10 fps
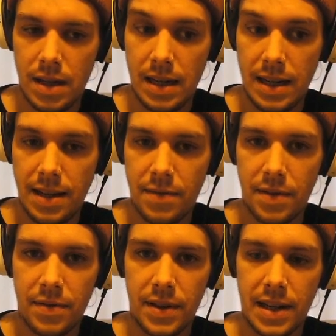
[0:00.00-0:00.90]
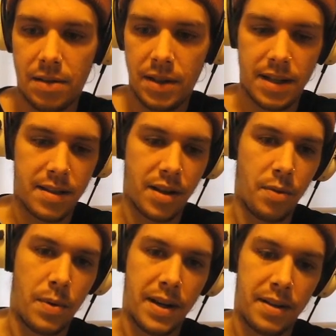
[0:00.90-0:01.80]
leave it for now in case they
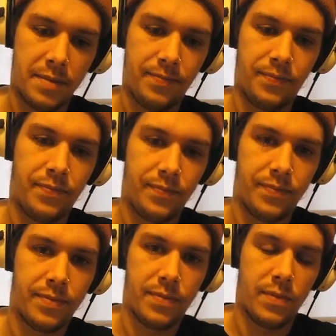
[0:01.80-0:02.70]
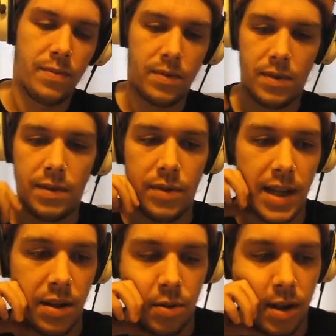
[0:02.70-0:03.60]
go wider.
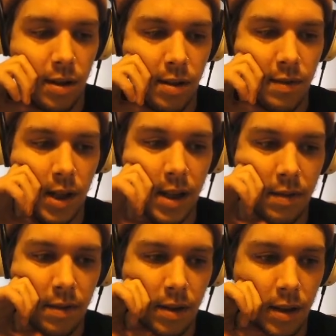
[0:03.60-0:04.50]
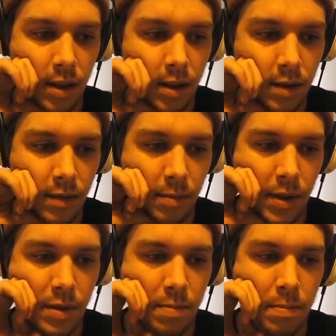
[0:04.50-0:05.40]
Gained quite a lot of life from
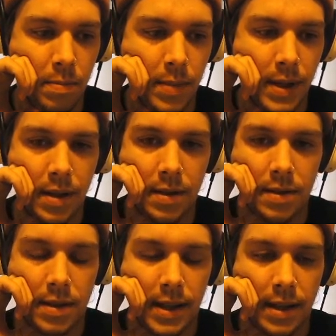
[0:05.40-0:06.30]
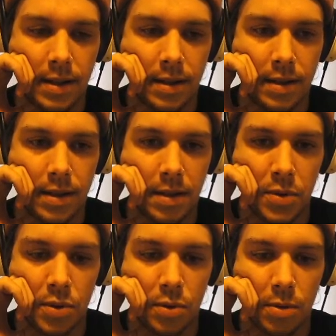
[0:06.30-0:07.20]
those births and
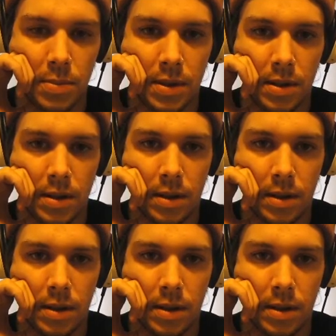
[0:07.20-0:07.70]
absorbs.